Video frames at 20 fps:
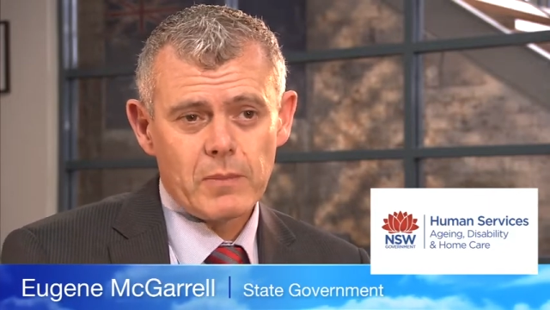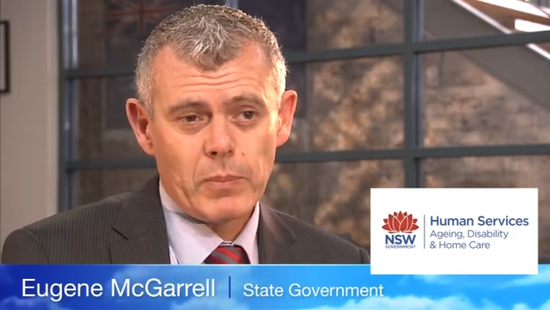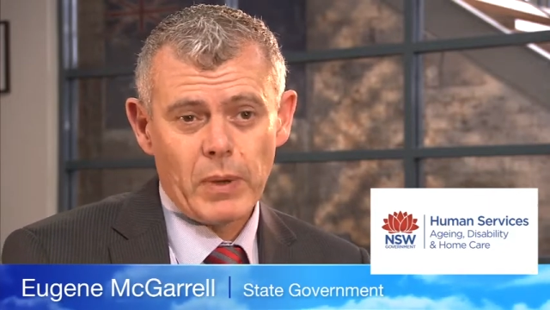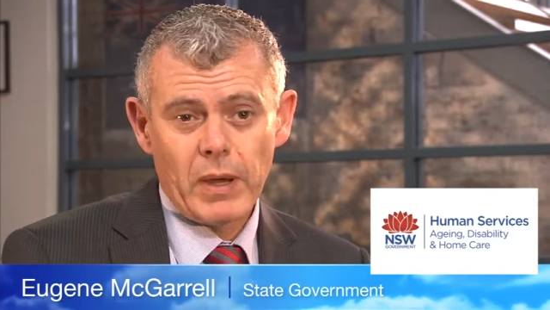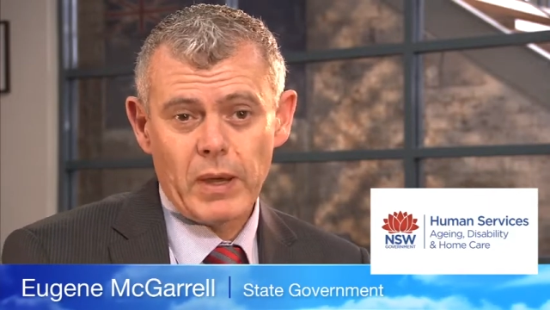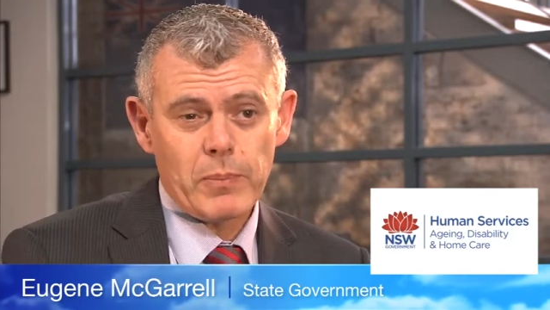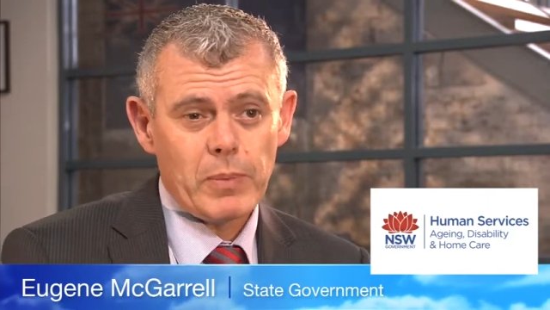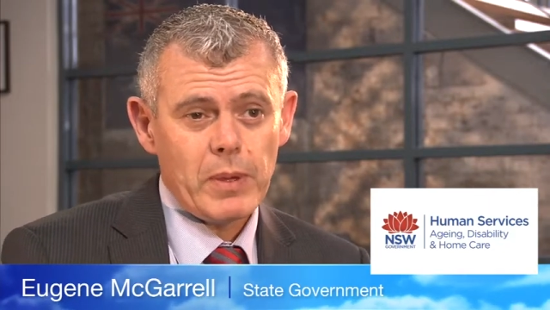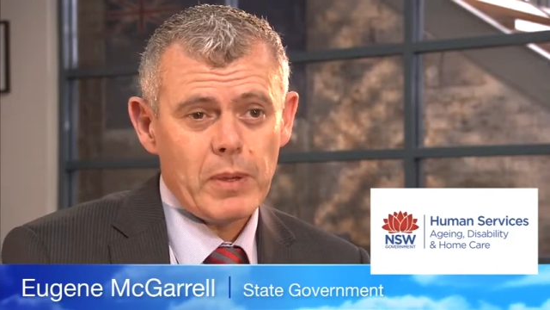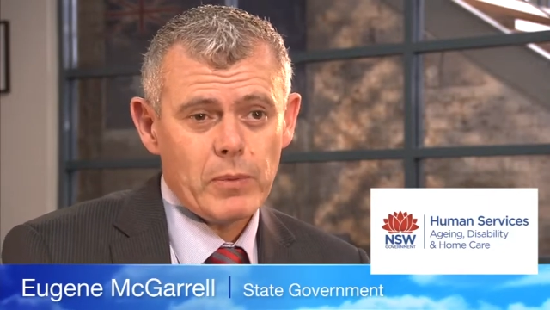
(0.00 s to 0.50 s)

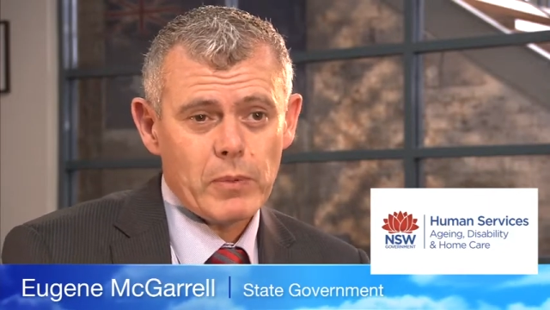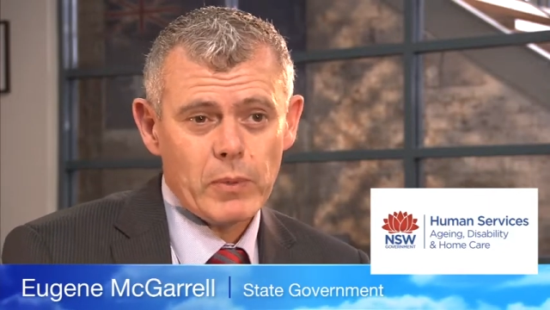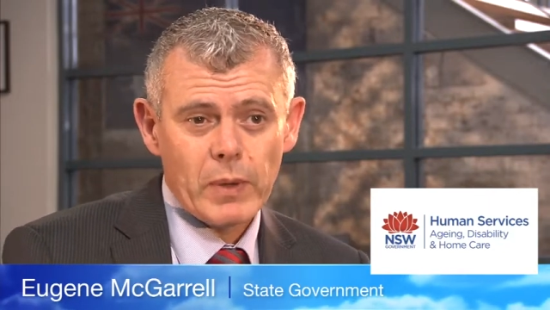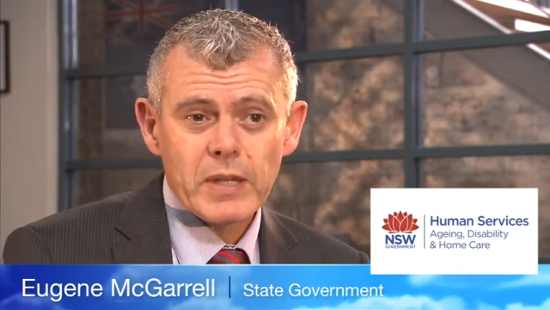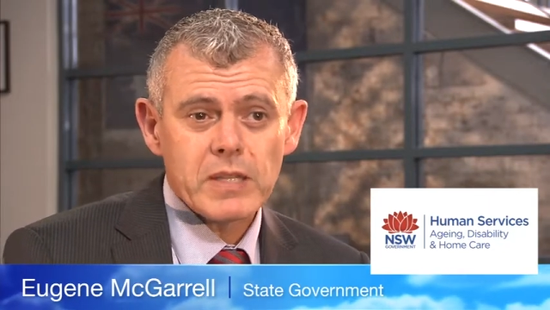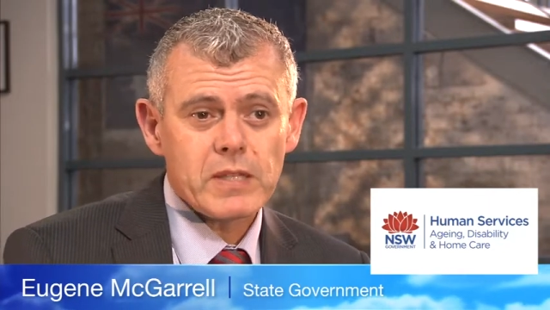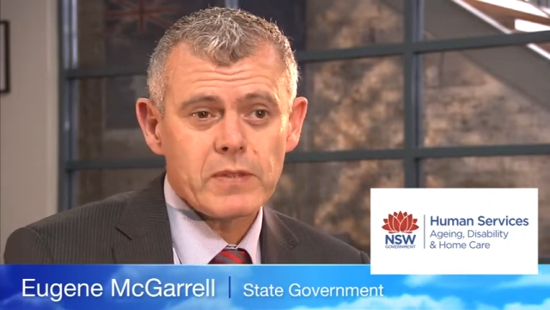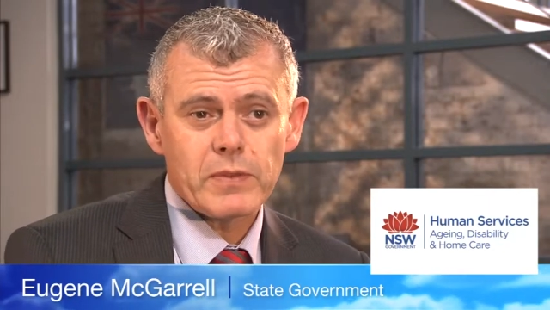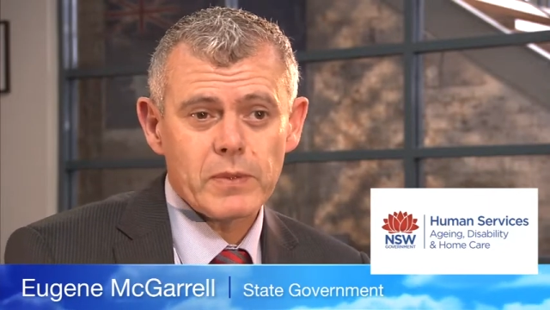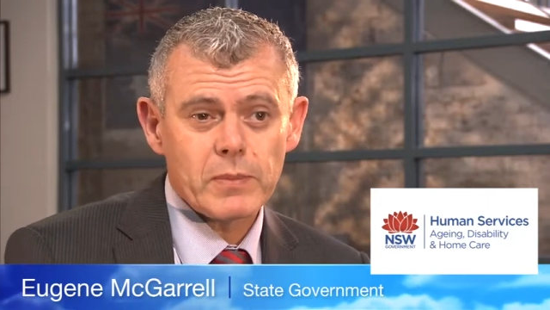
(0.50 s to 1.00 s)
by people
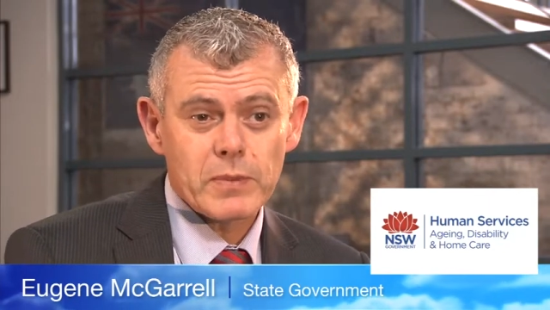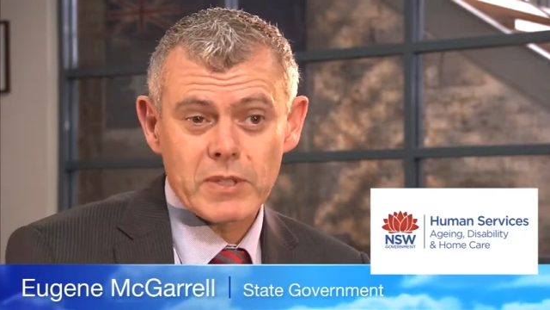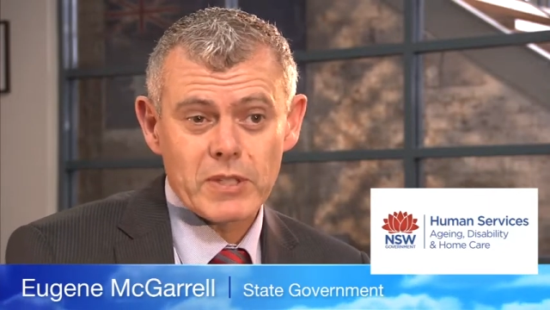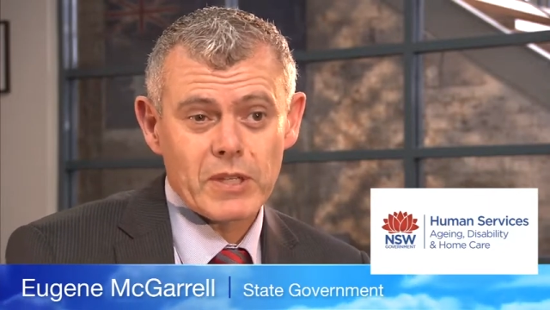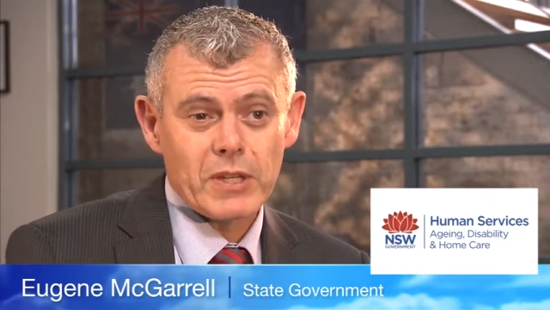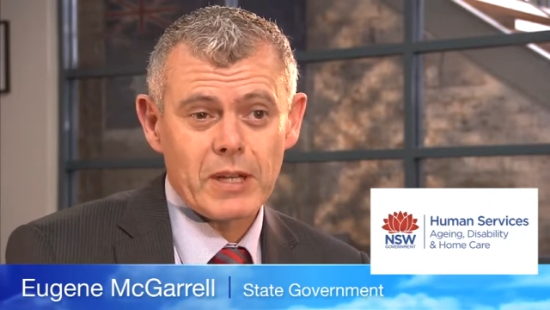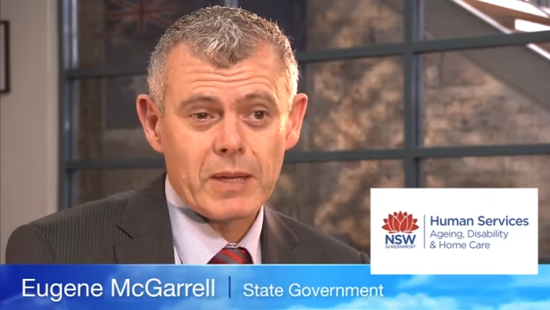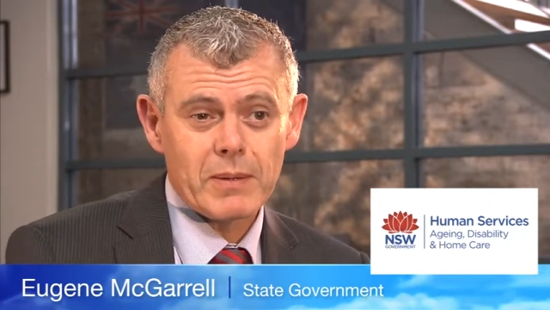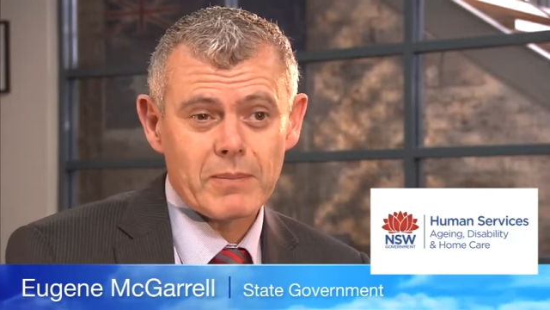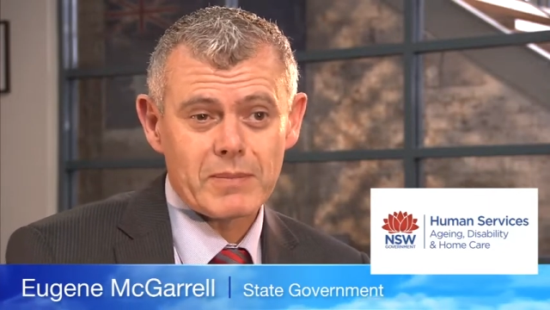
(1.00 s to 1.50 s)
waiting for them to
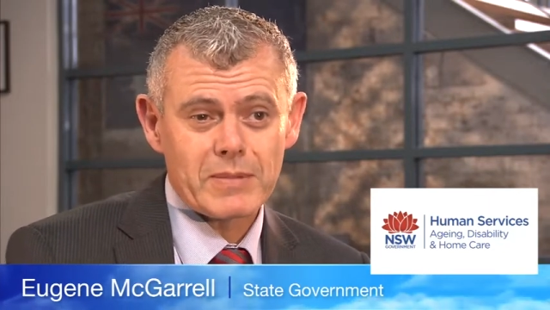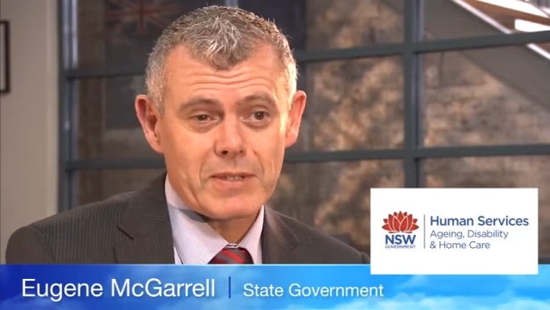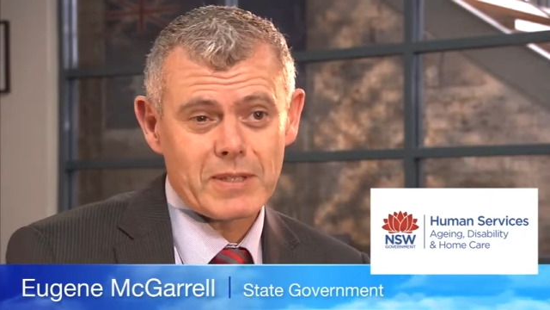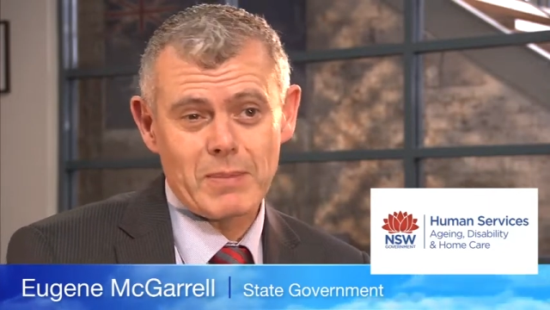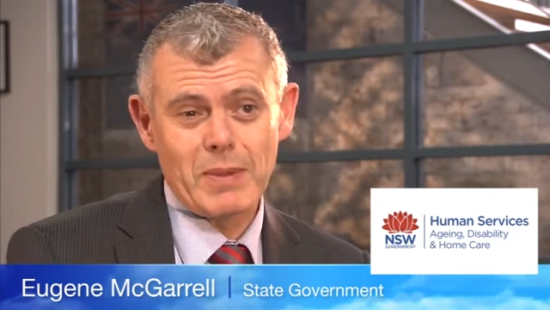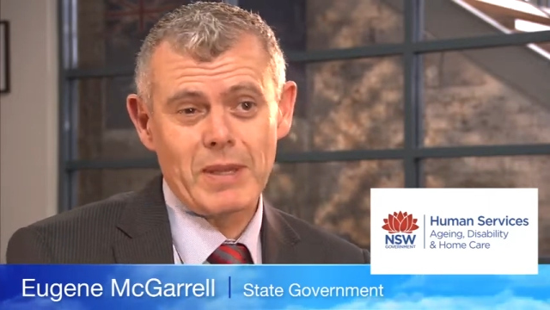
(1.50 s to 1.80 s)
turn up to